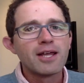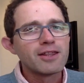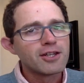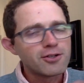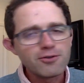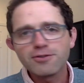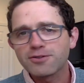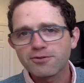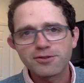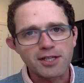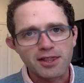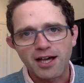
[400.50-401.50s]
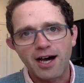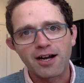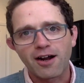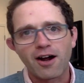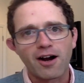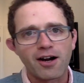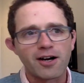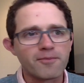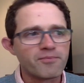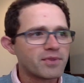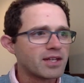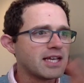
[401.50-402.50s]
The two schools of thought
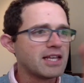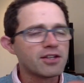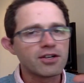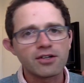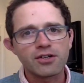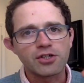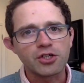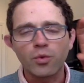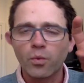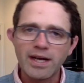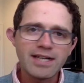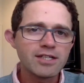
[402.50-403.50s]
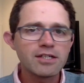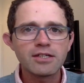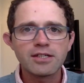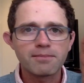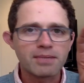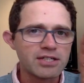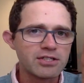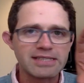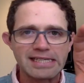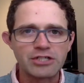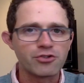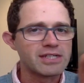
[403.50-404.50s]
are either you wait till the patient's
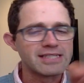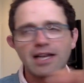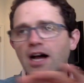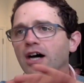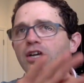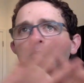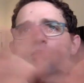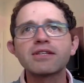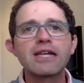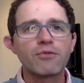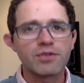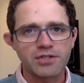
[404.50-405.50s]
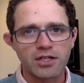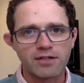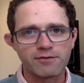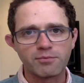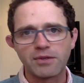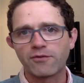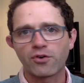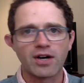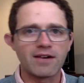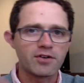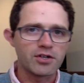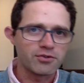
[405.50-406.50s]
injury is 100% resolved before
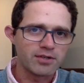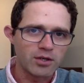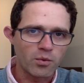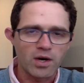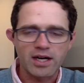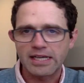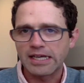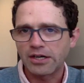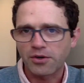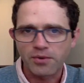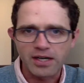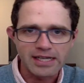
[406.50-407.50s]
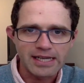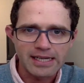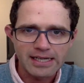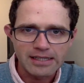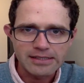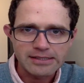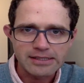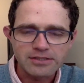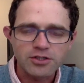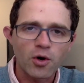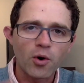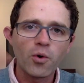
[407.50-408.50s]
ever doing a walking or running gait
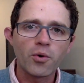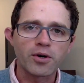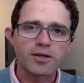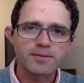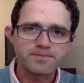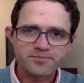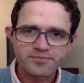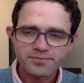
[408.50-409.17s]
analysis, or